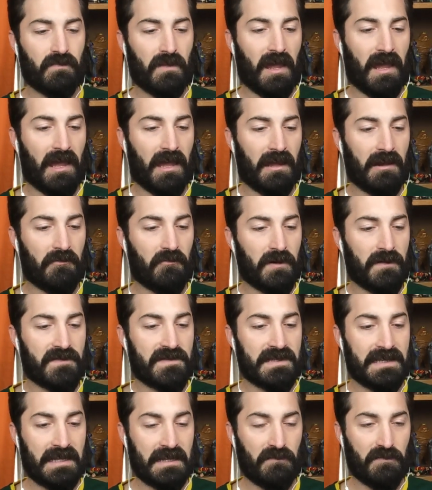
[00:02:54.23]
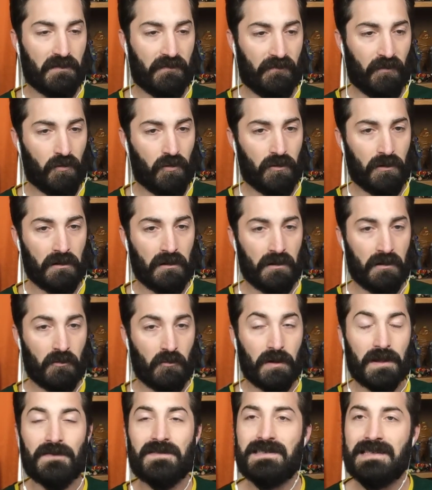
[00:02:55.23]
And we've seen it before.
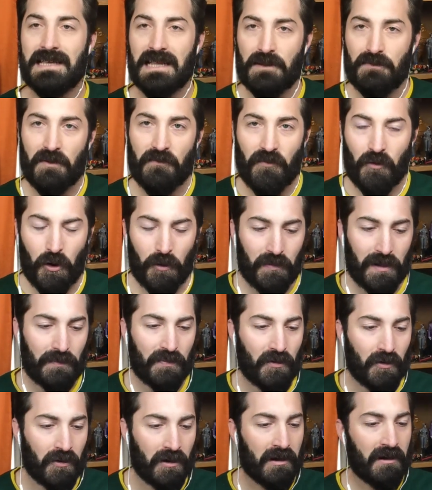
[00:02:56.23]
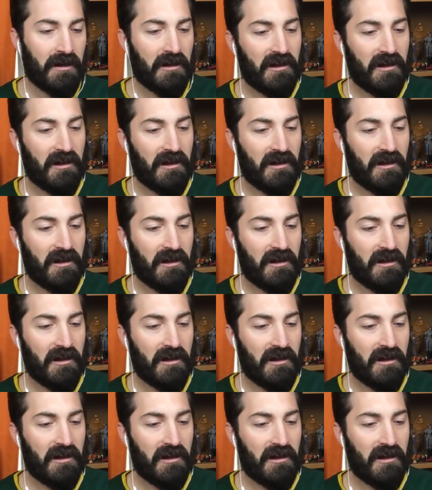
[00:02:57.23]
We've seen it before, people.